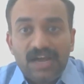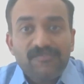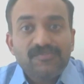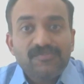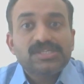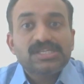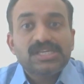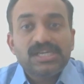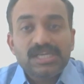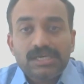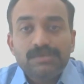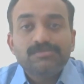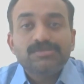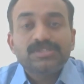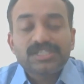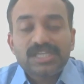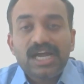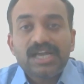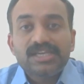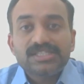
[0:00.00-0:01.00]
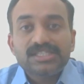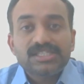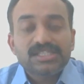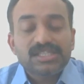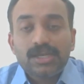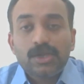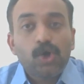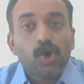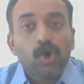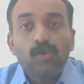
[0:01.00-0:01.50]
tough circumstances
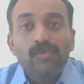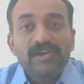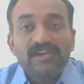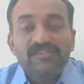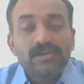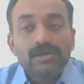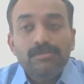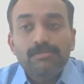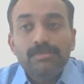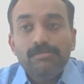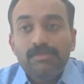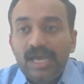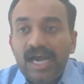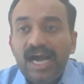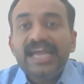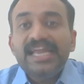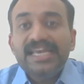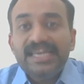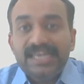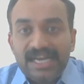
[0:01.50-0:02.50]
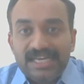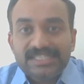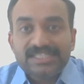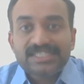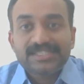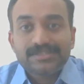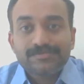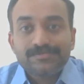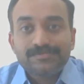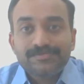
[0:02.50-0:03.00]
and COVID will be behind
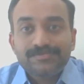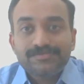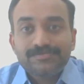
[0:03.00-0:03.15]
us.